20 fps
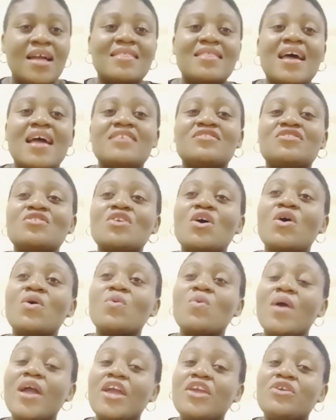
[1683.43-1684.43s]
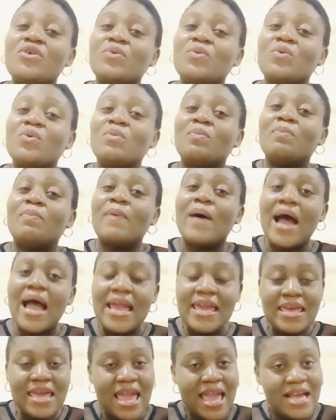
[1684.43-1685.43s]
there is no way you will
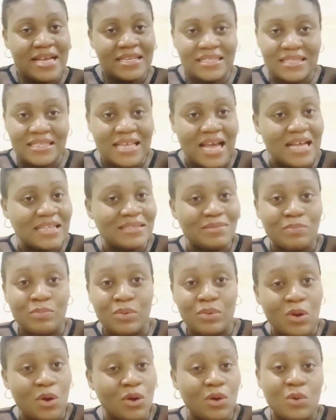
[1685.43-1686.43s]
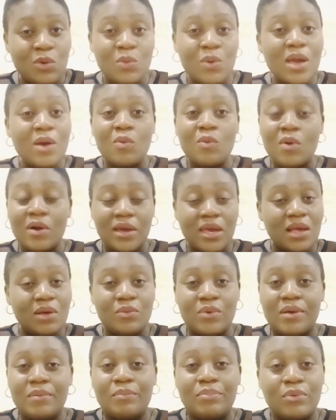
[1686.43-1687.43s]
buy exact block when
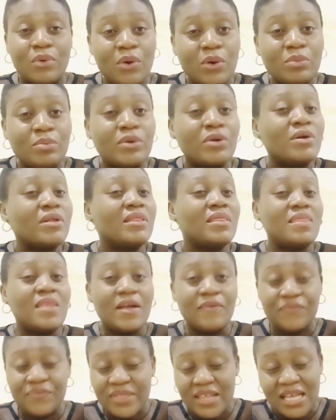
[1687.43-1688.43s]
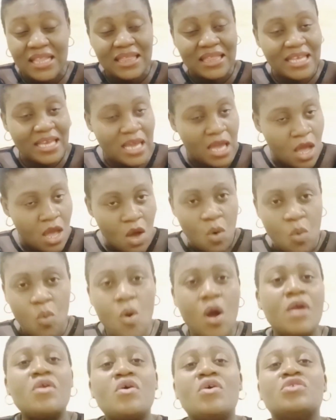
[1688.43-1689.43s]
working with block, because definitely
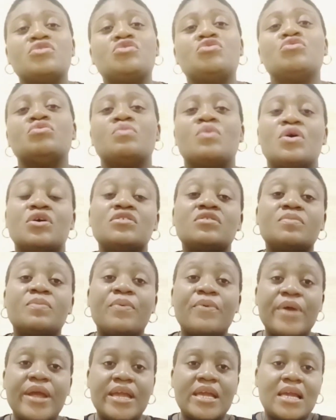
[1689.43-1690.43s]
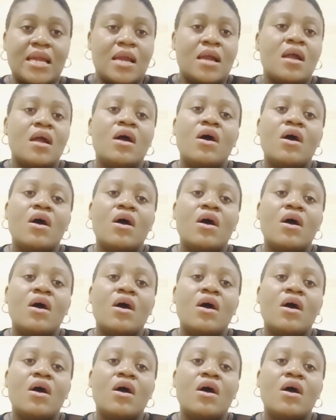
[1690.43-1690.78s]
1 or 2 must break.